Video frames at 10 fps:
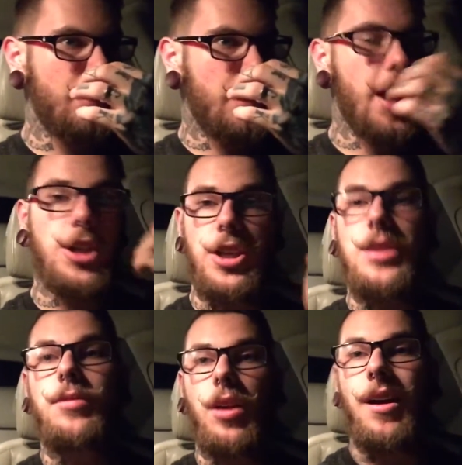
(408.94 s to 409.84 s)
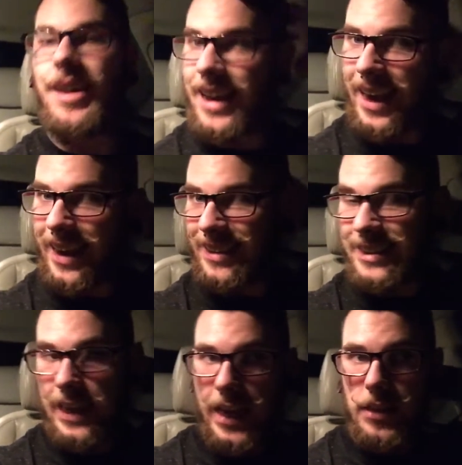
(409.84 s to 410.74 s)
yesterday's vlog and
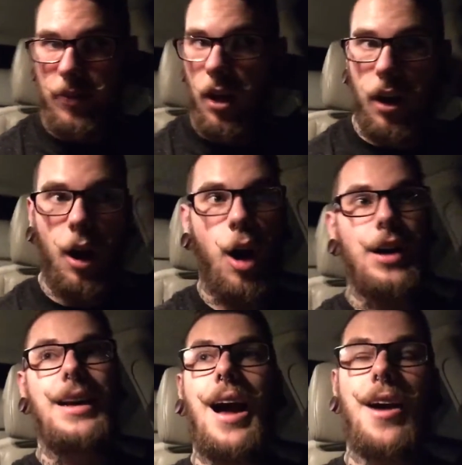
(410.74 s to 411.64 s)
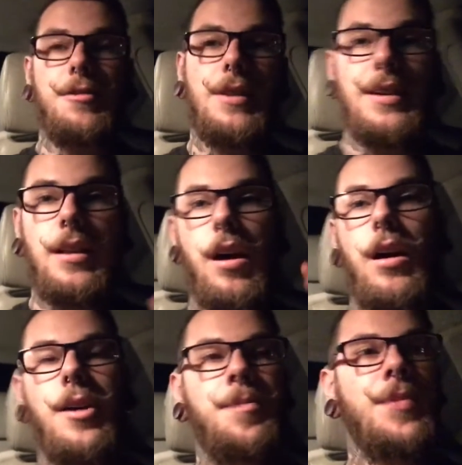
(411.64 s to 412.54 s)
today's vlog are not very
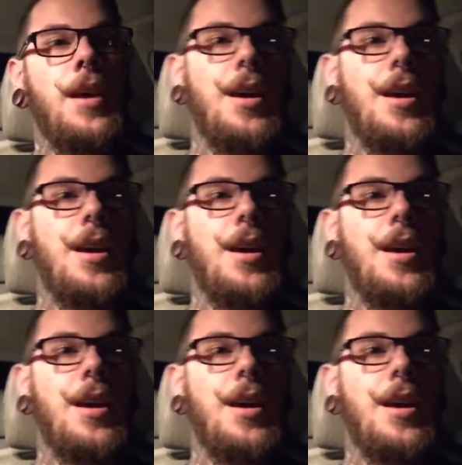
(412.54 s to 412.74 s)
long.